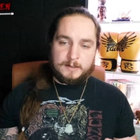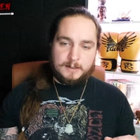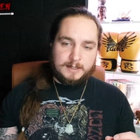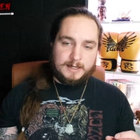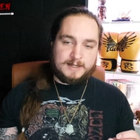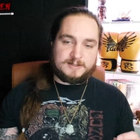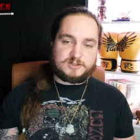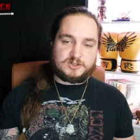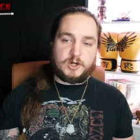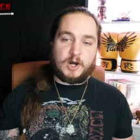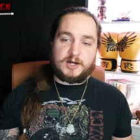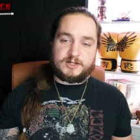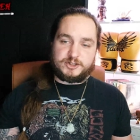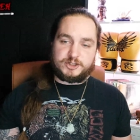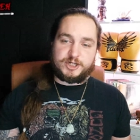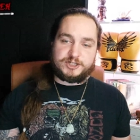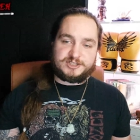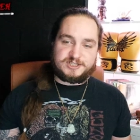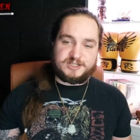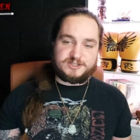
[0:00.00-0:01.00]
it's not
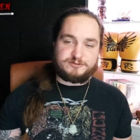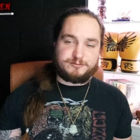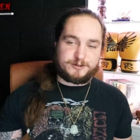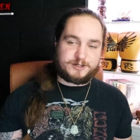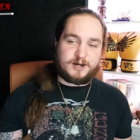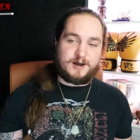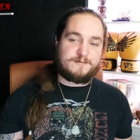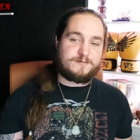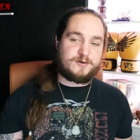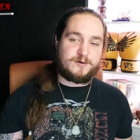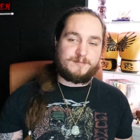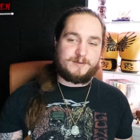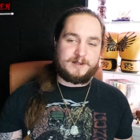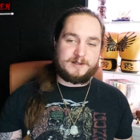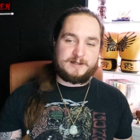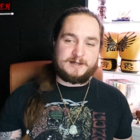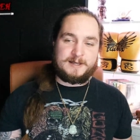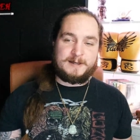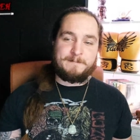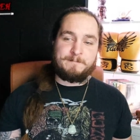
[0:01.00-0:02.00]
just his
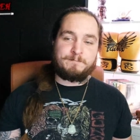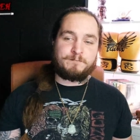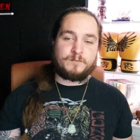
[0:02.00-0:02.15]
recoverability.